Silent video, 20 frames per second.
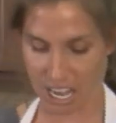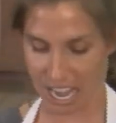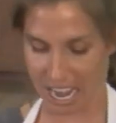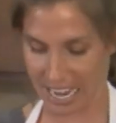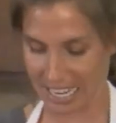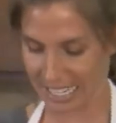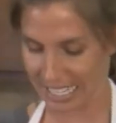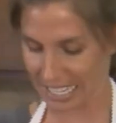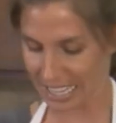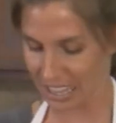
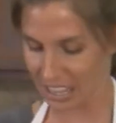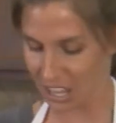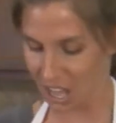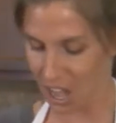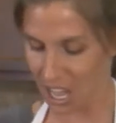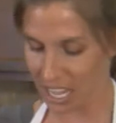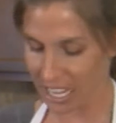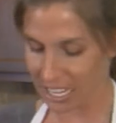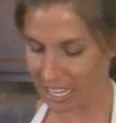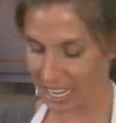nice and
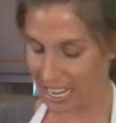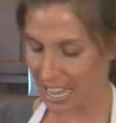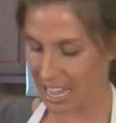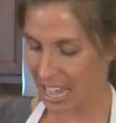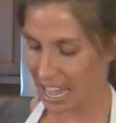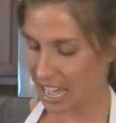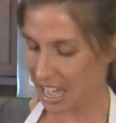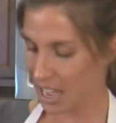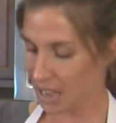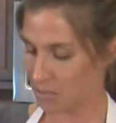thawed,
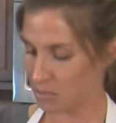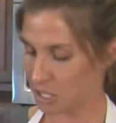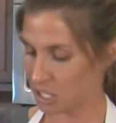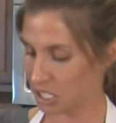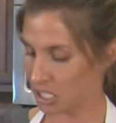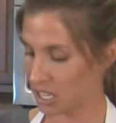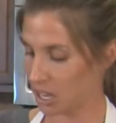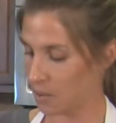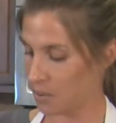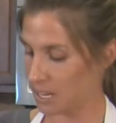I'm
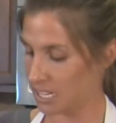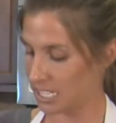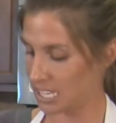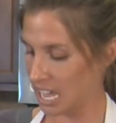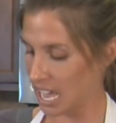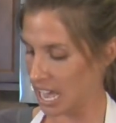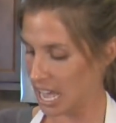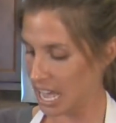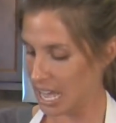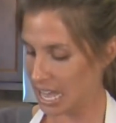just going
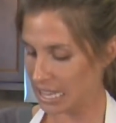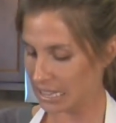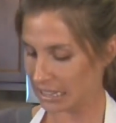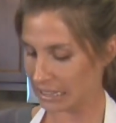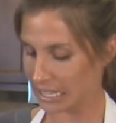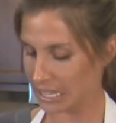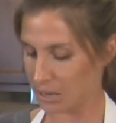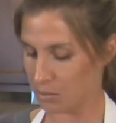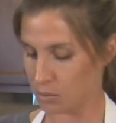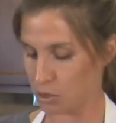to
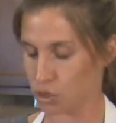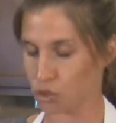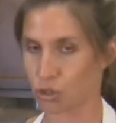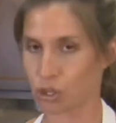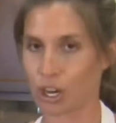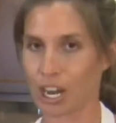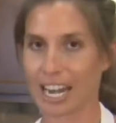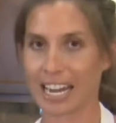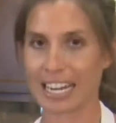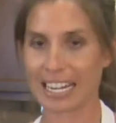let them
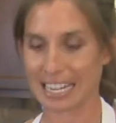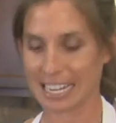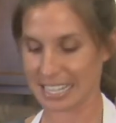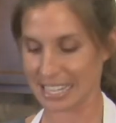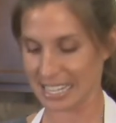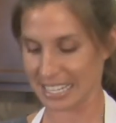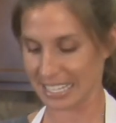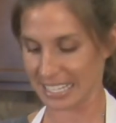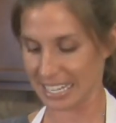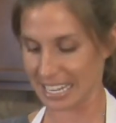drain
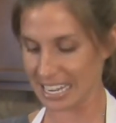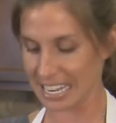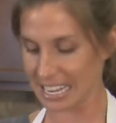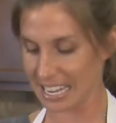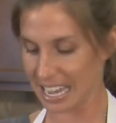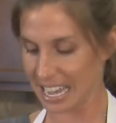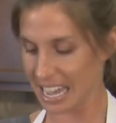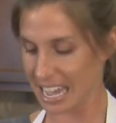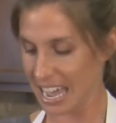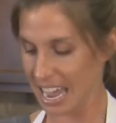in the
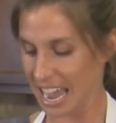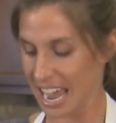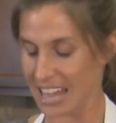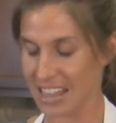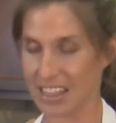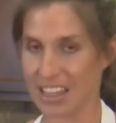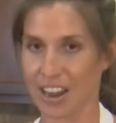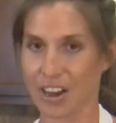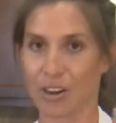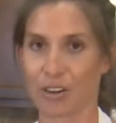sink
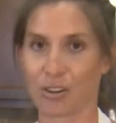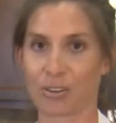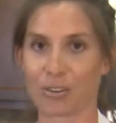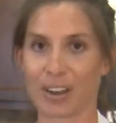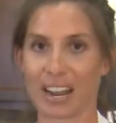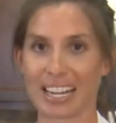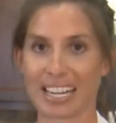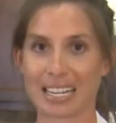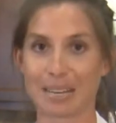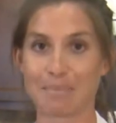and they're
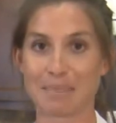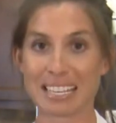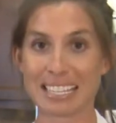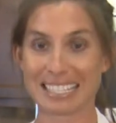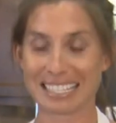ready to be